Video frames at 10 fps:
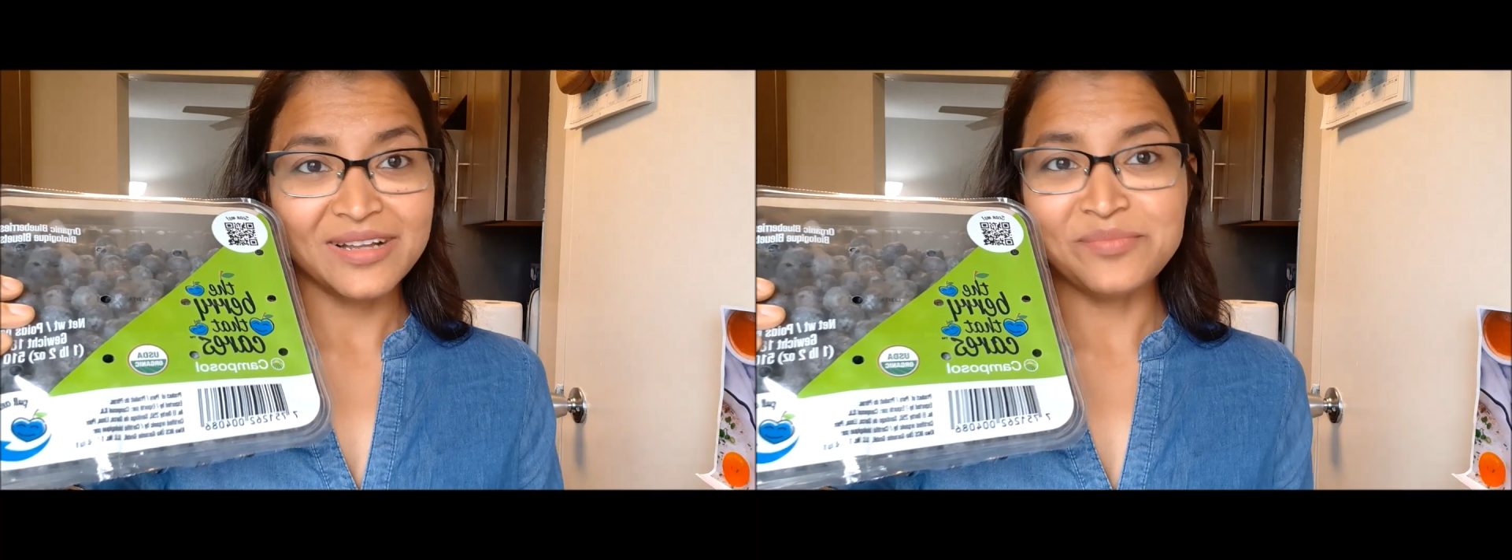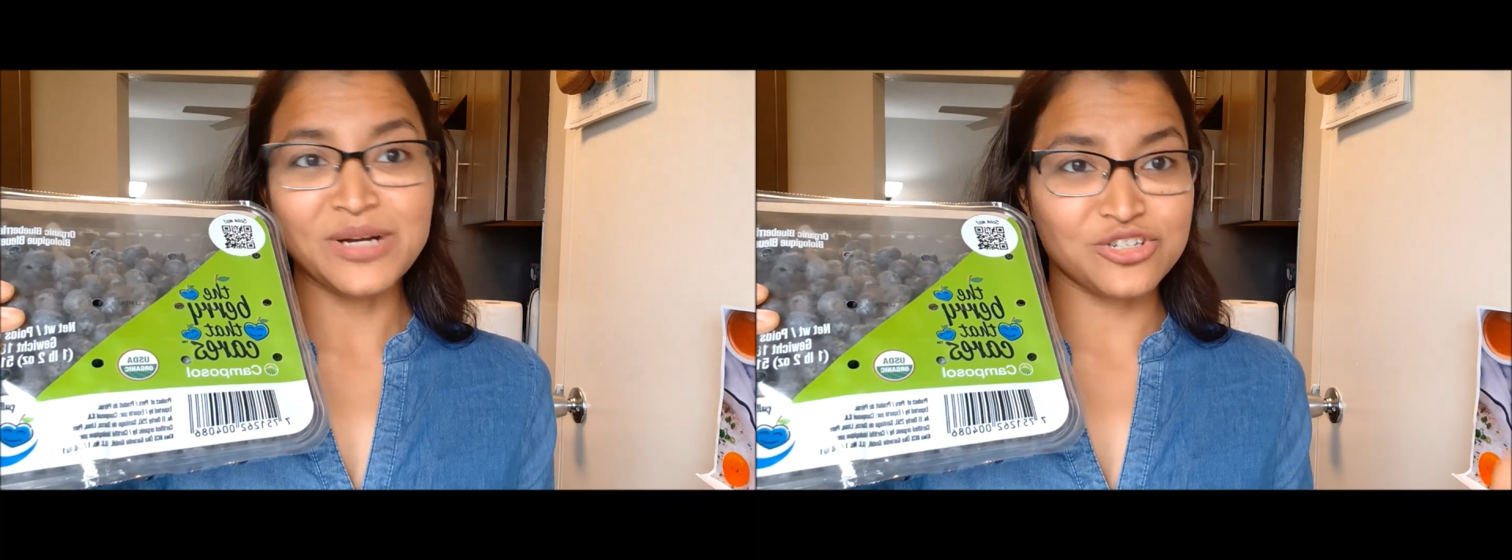
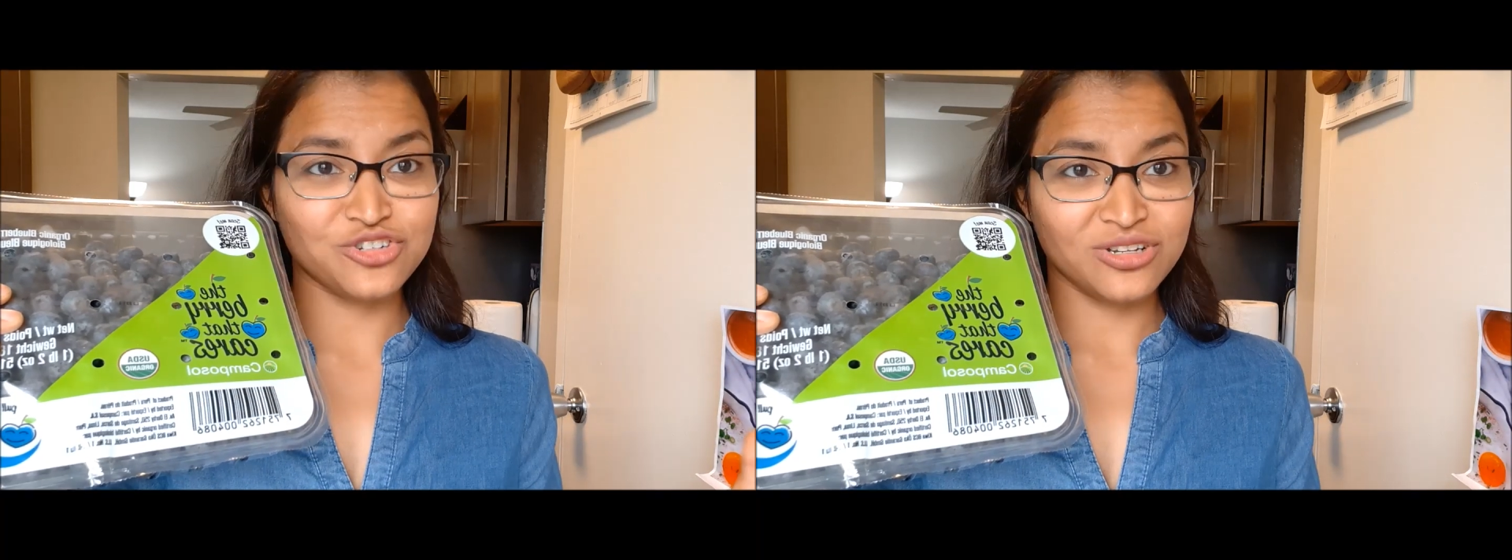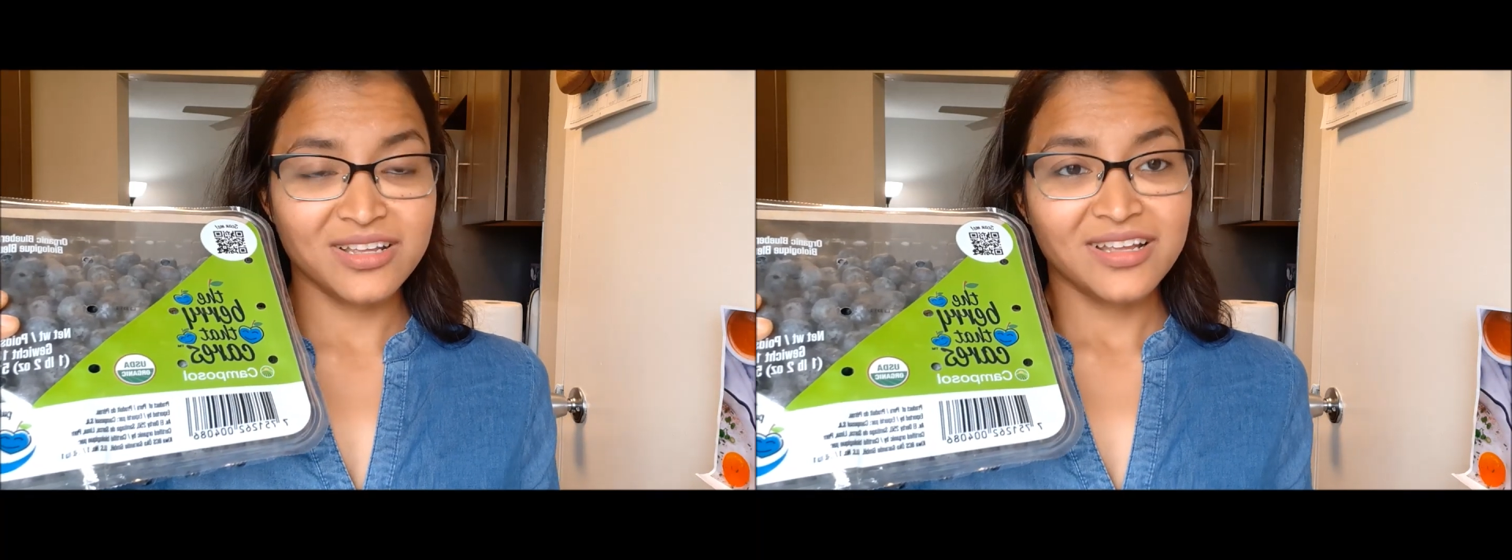
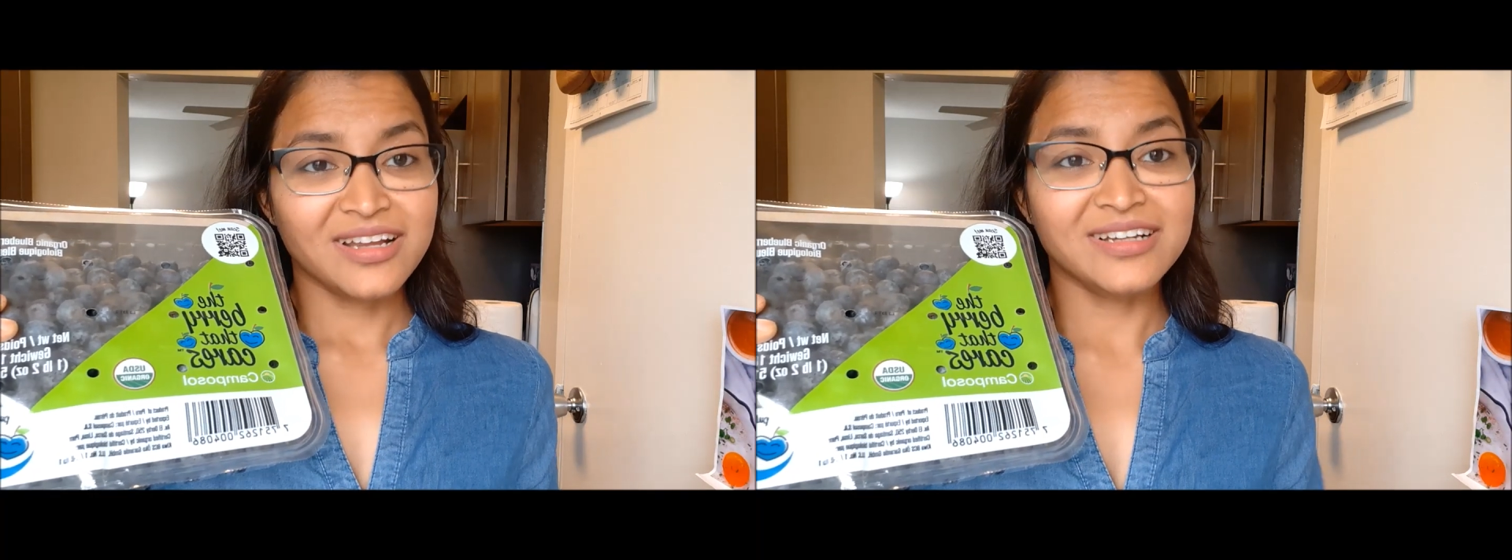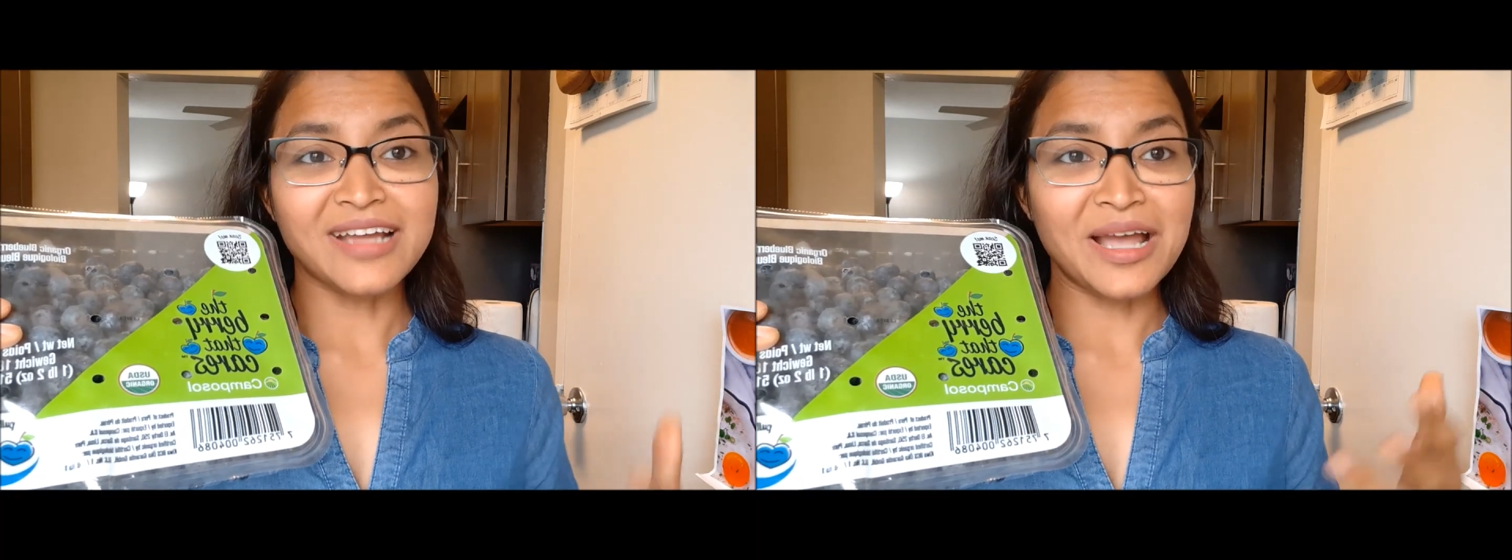much
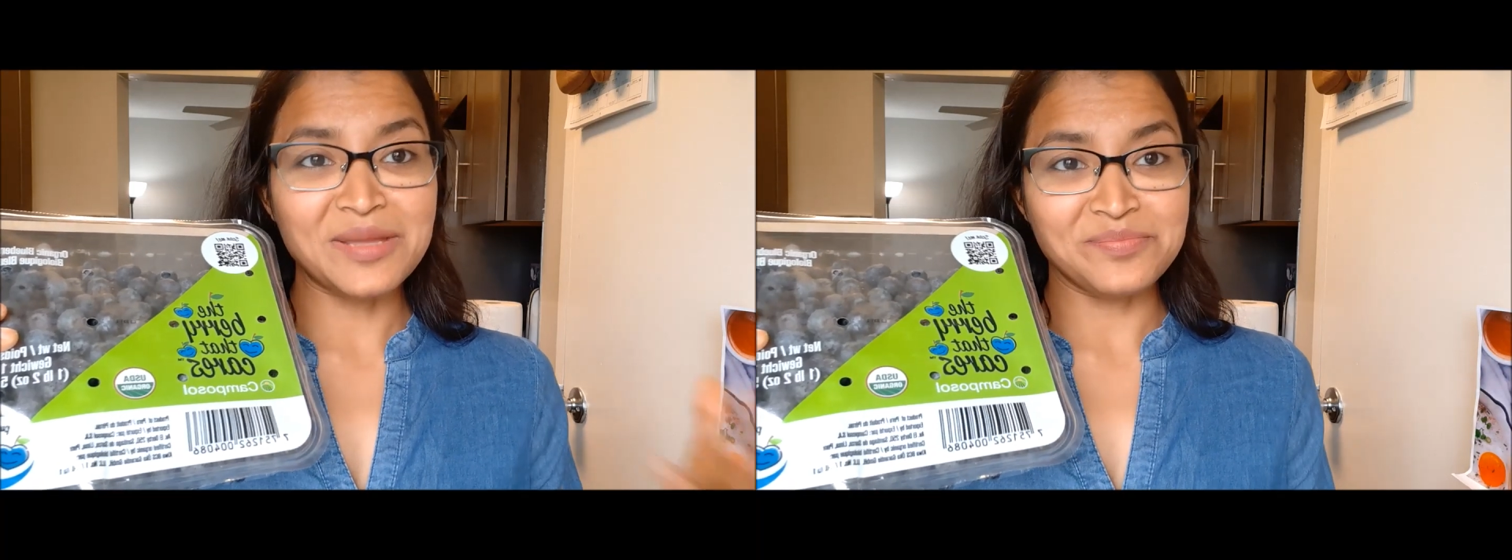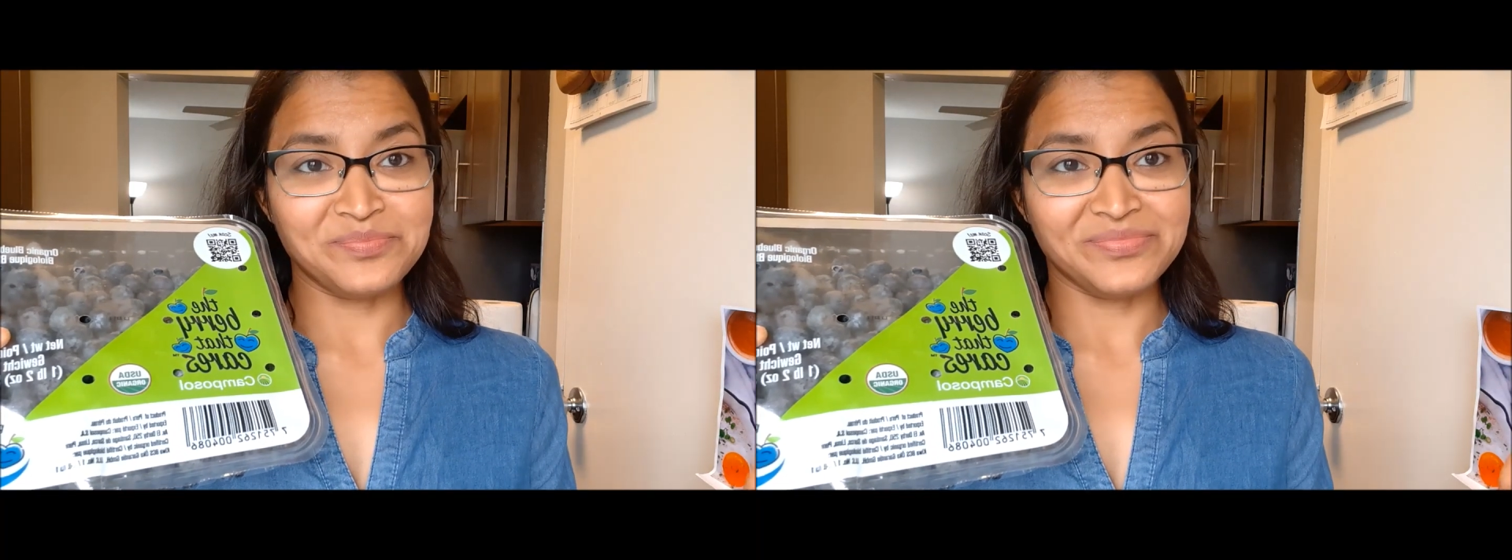
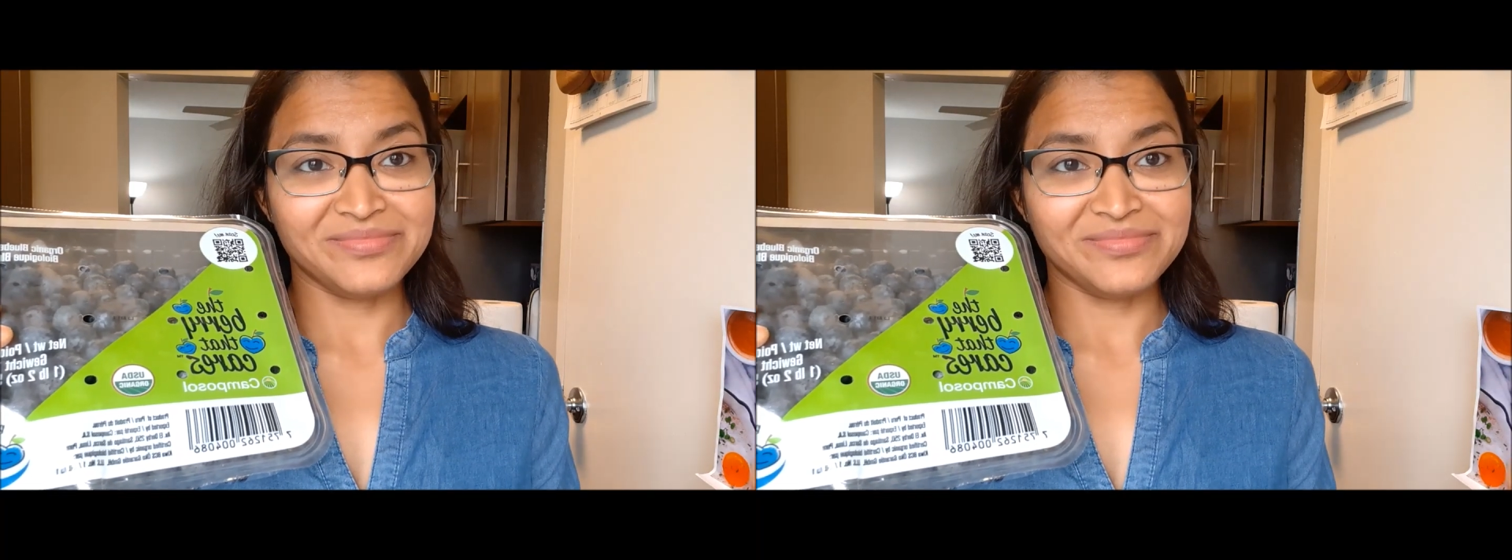time.